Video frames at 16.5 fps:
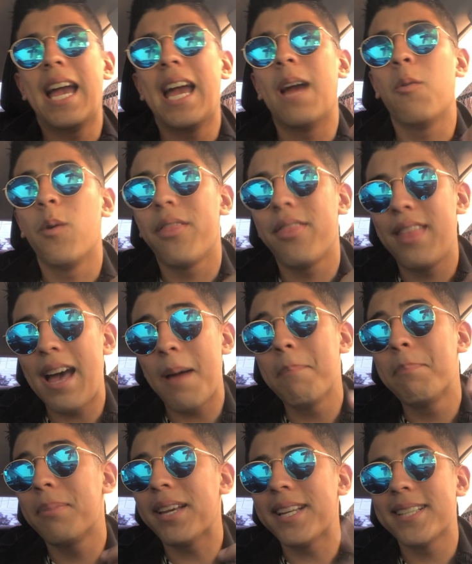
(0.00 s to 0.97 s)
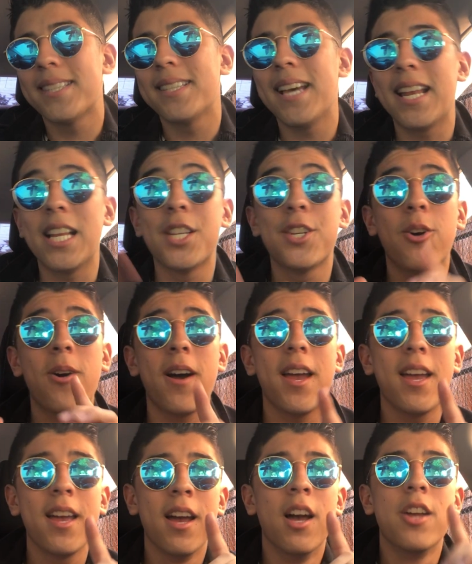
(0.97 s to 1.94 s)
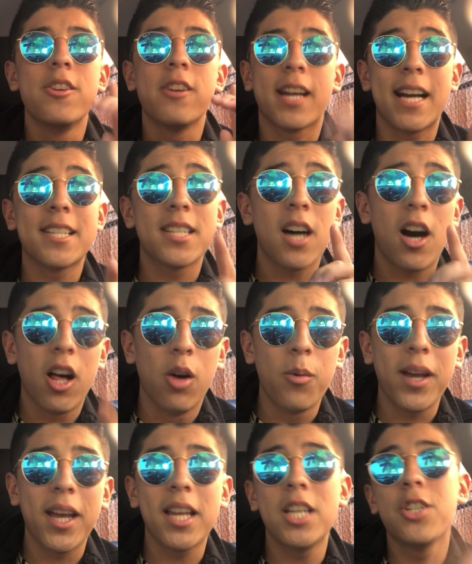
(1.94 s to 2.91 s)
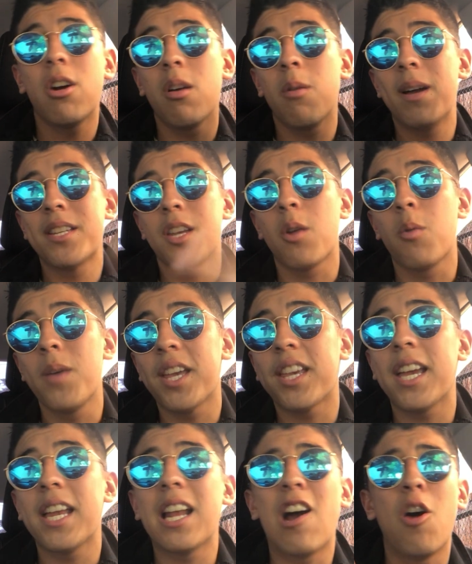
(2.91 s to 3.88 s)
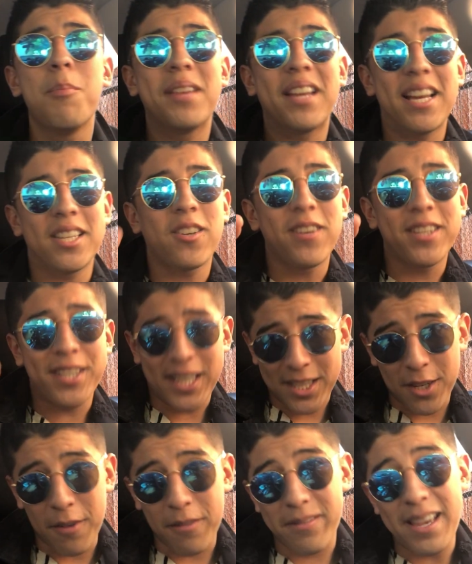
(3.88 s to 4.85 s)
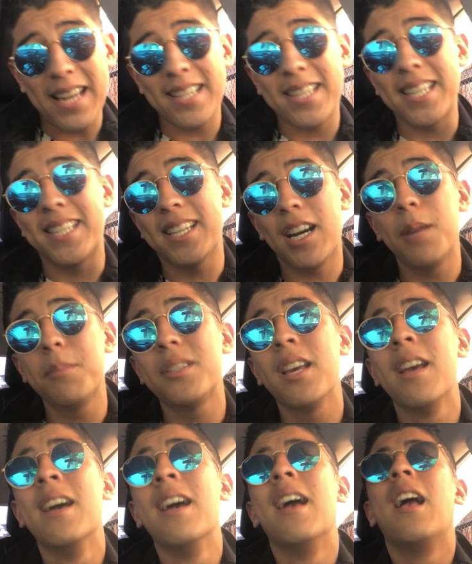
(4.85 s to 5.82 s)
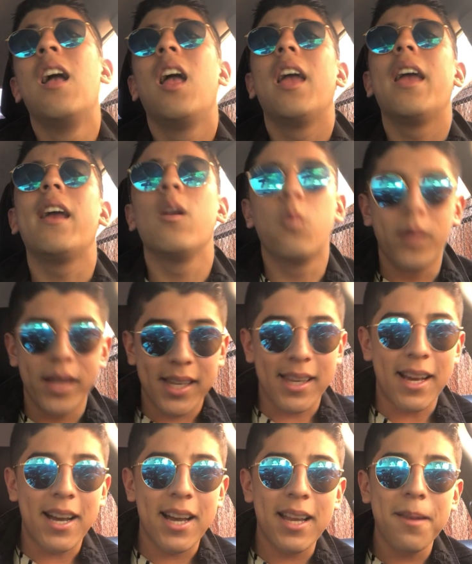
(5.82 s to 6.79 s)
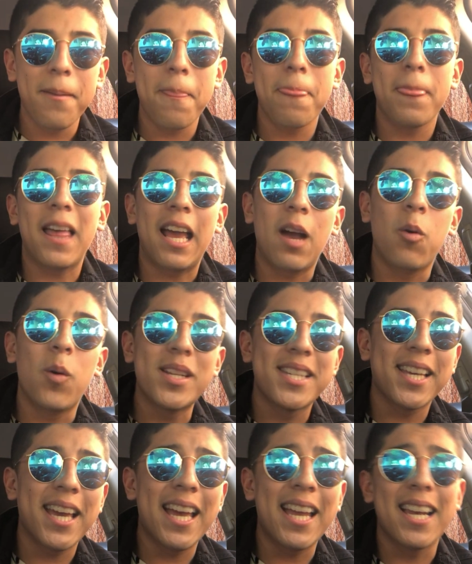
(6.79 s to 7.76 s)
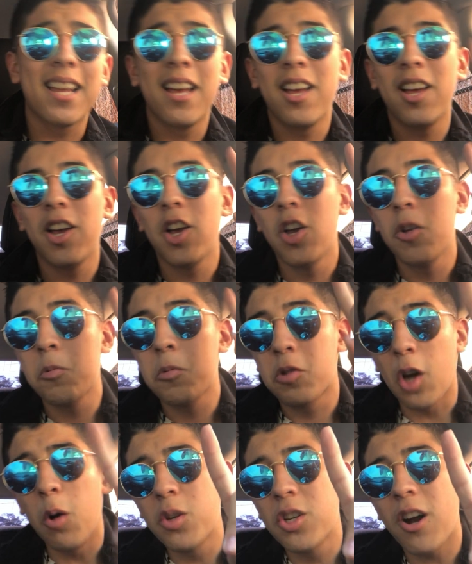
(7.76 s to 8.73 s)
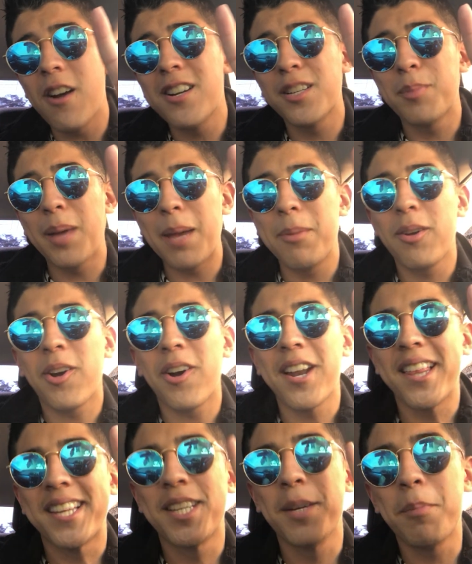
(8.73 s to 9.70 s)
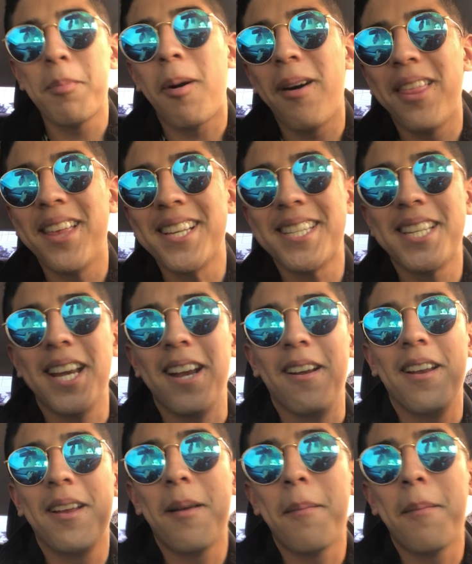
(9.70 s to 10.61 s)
And with that being said, enjoy your guys' Halloween. Enjoy the rest of your weekend. I hope you guys go get your fantasy dubs in Week 9. And once again, go Chargers, baby. Going to the Super Bowl this year.